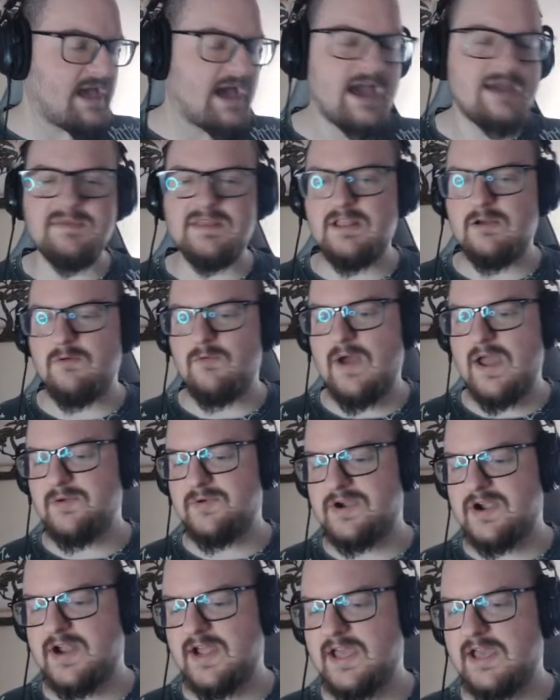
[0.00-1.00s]
in a way
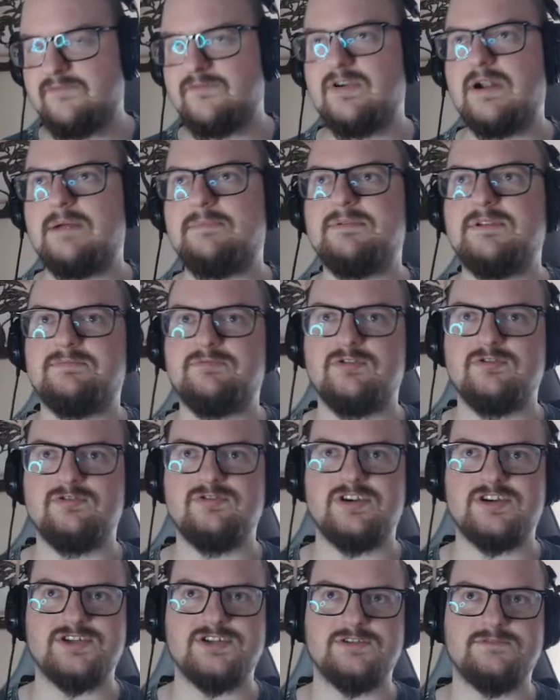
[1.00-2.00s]
where I have rapid
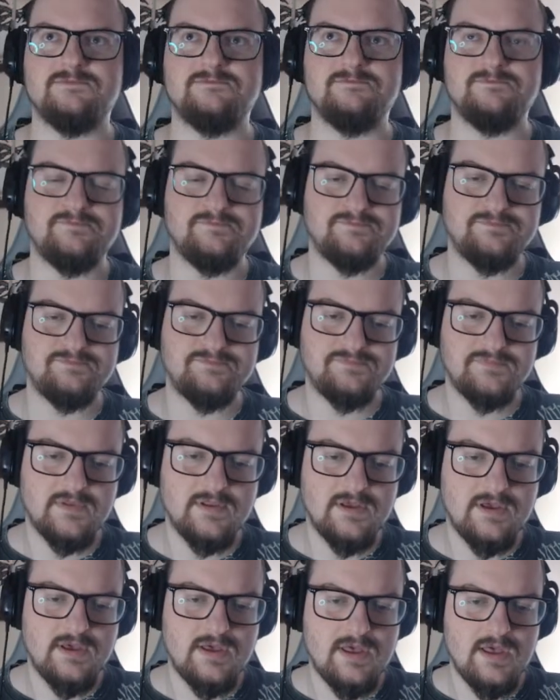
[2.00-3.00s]
progression.
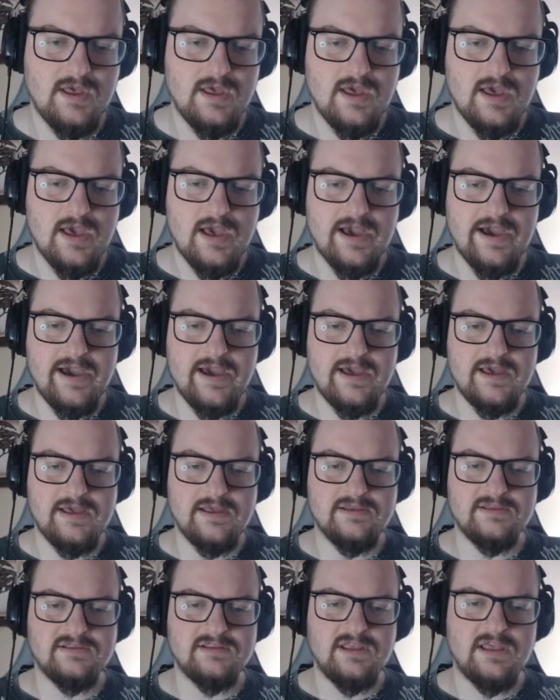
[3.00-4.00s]

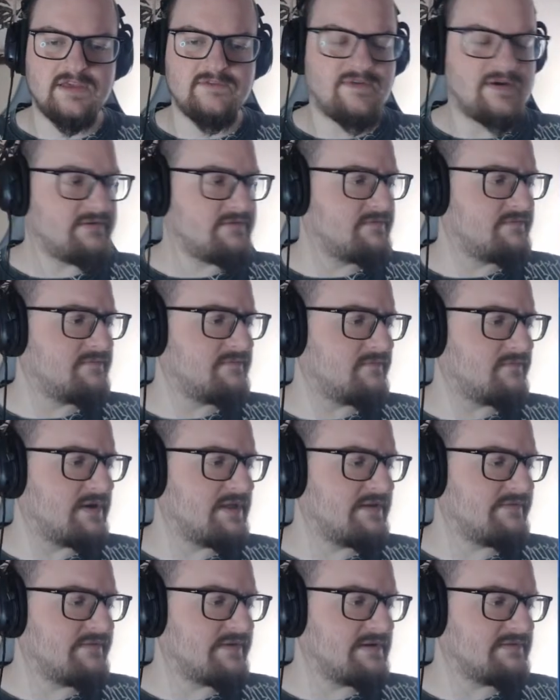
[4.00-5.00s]
And
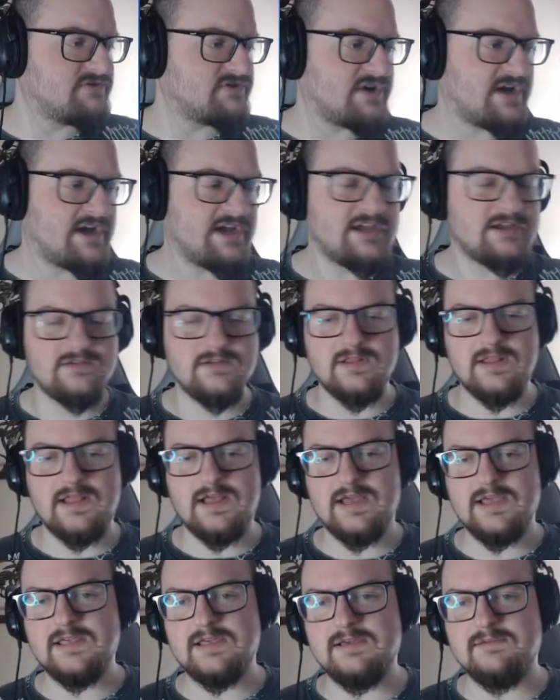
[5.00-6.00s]
whenever I'm trying to
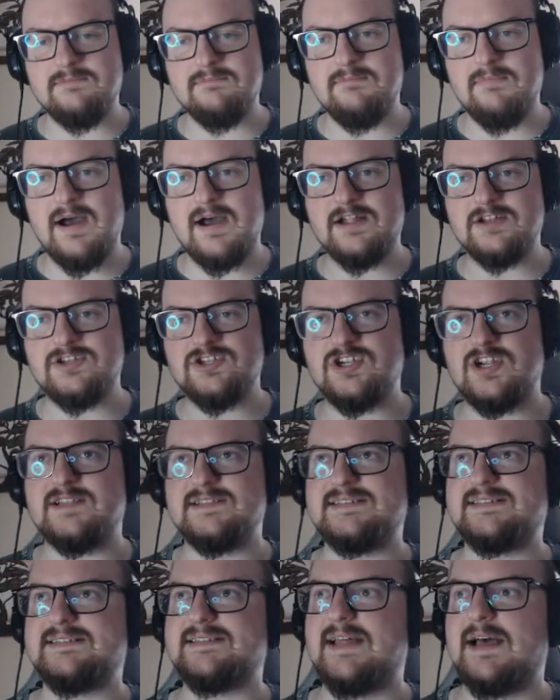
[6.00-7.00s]
like match
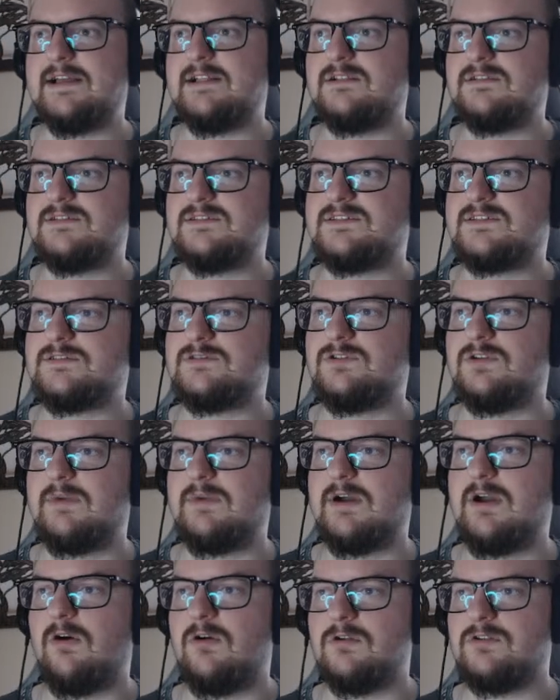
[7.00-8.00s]
styles to
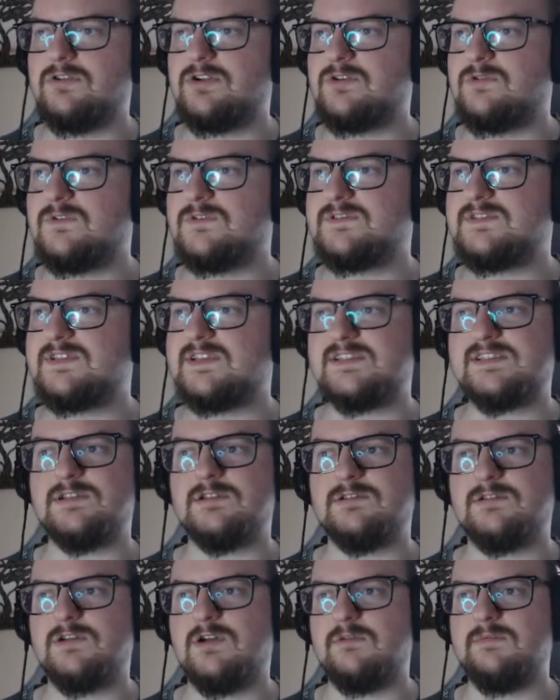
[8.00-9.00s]
my older ones,
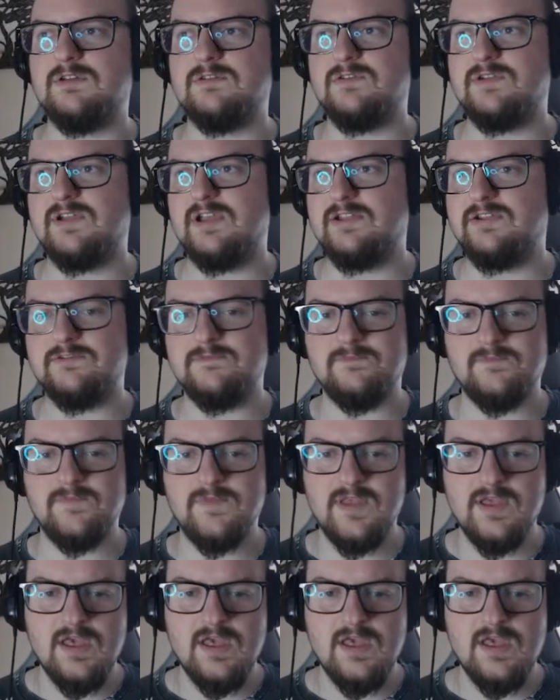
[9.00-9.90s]
it's not coming together.